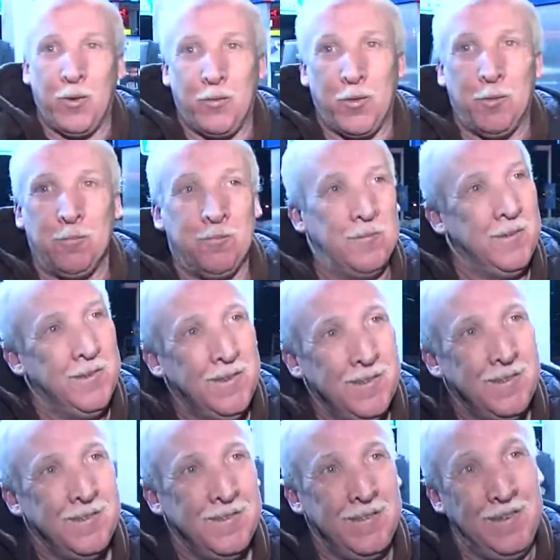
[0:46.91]
with them.
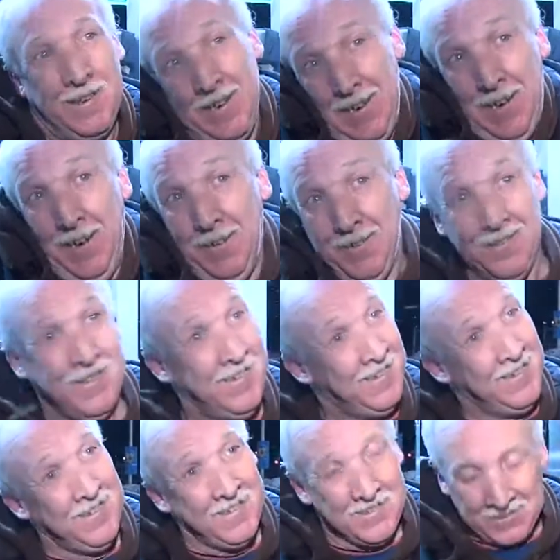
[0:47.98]
You know?
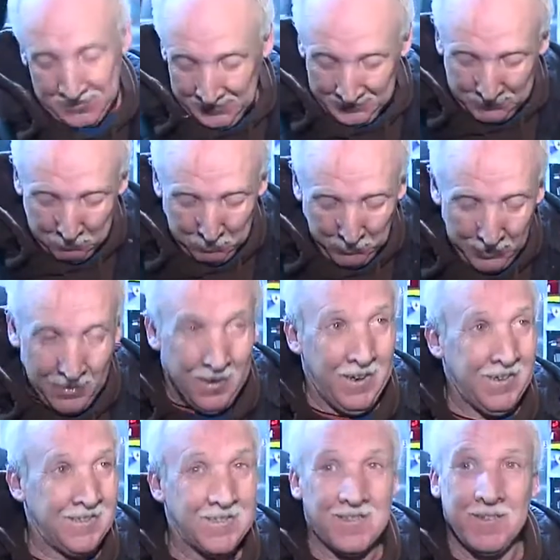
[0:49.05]
Eric Sullivan's just
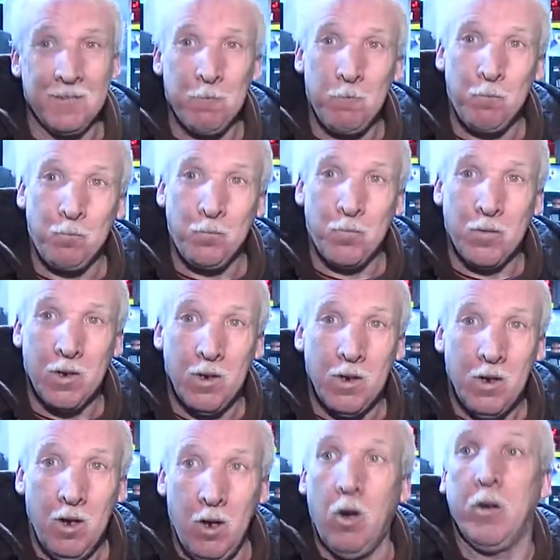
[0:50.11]
one of a handful of people
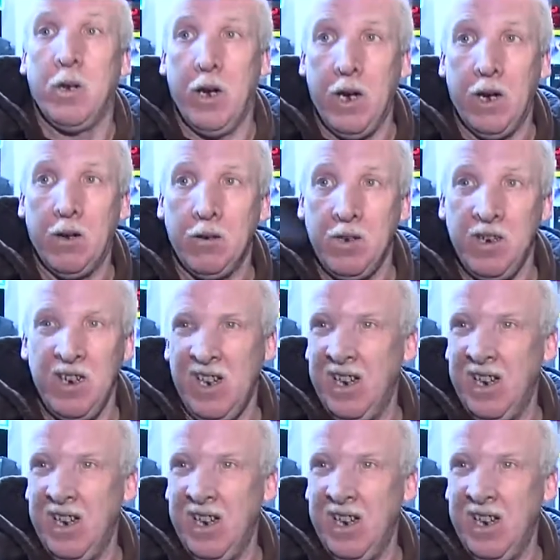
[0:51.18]
who said they spent the